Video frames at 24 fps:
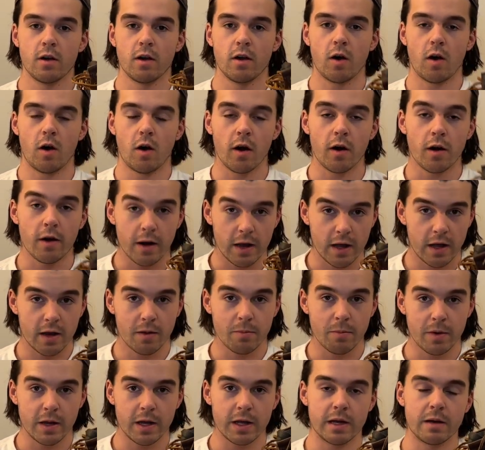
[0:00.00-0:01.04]
are
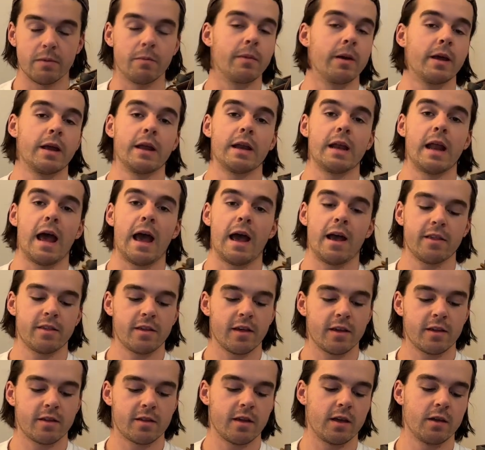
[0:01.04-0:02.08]
handmade in Maine, as
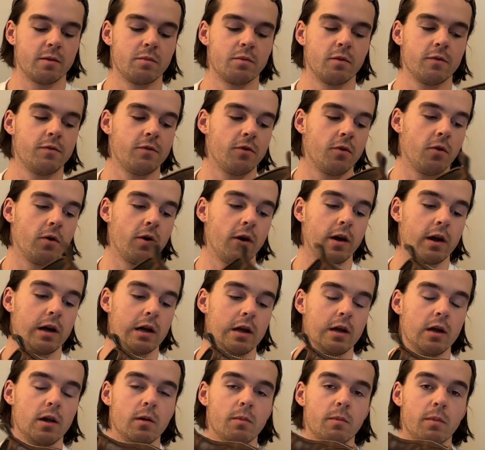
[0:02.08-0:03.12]
I said before,
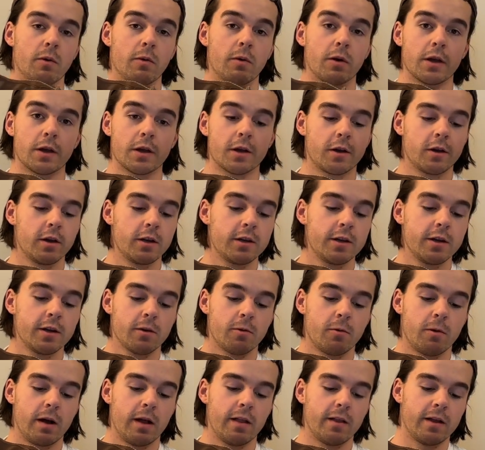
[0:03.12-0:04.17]
but what a Goodyear
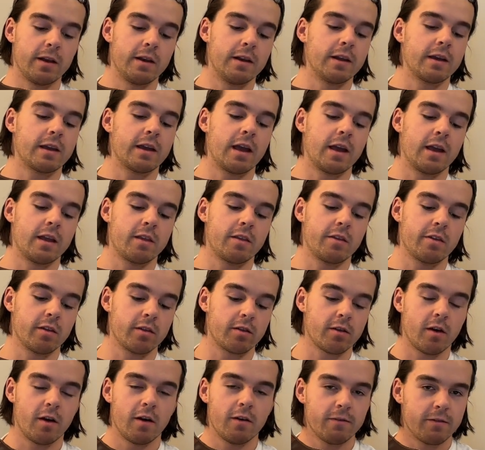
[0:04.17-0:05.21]
welt indicates that's
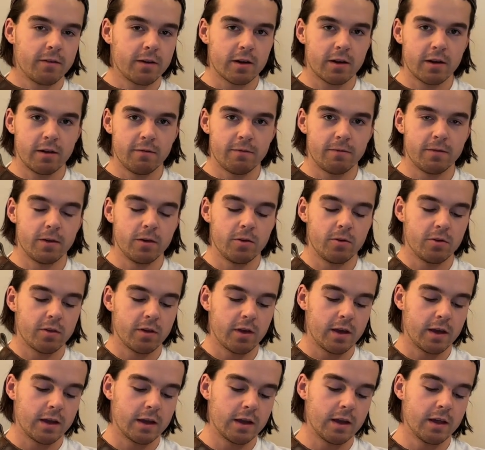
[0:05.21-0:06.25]
often
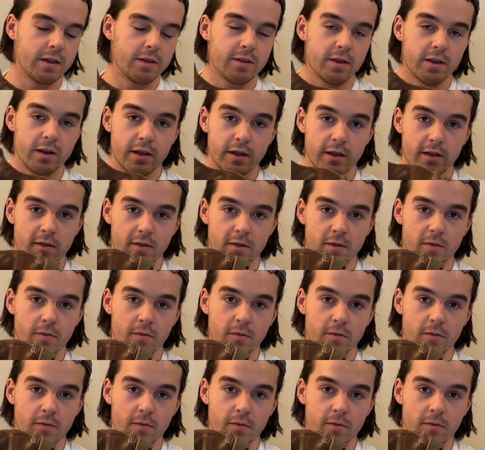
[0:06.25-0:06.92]
confusing is that it's